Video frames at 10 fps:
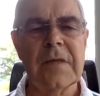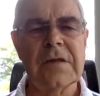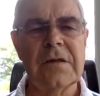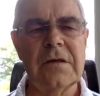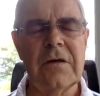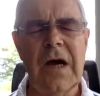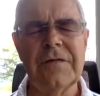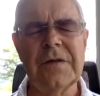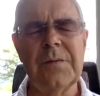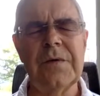So you don't have
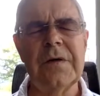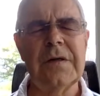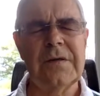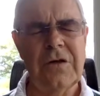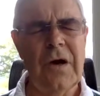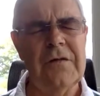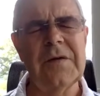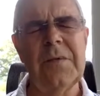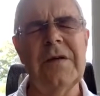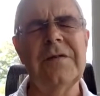to
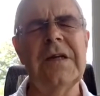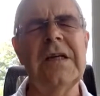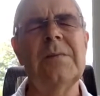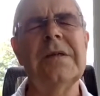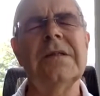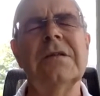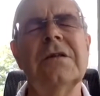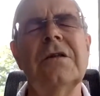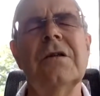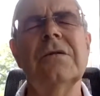breathe deeply
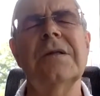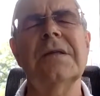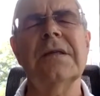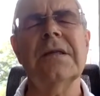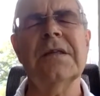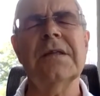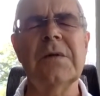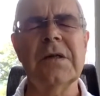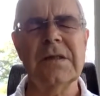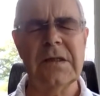to notice this, but
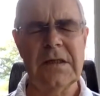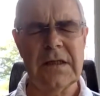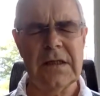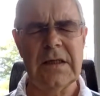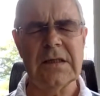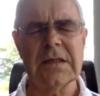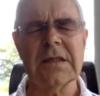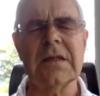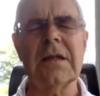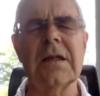it's that there's a
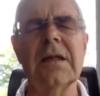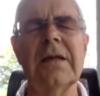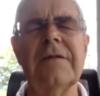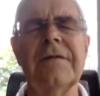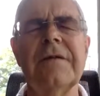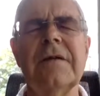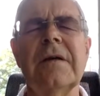subtle lift